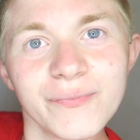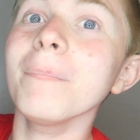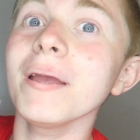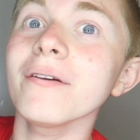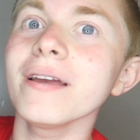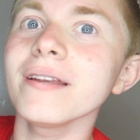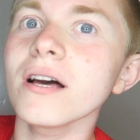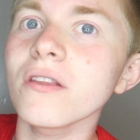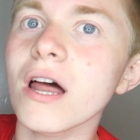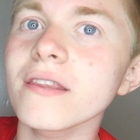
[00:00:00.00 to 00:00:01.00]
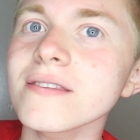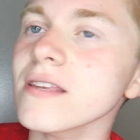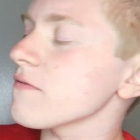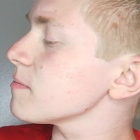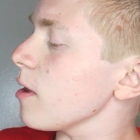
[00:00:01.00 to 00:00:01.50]
Period. A lot of the
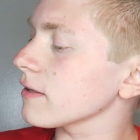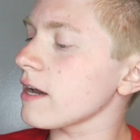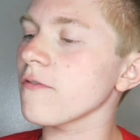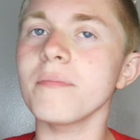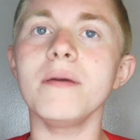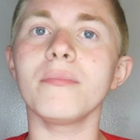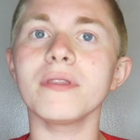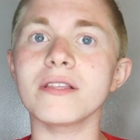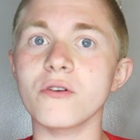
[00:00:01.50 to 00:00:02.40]
stuff is blocked out for people that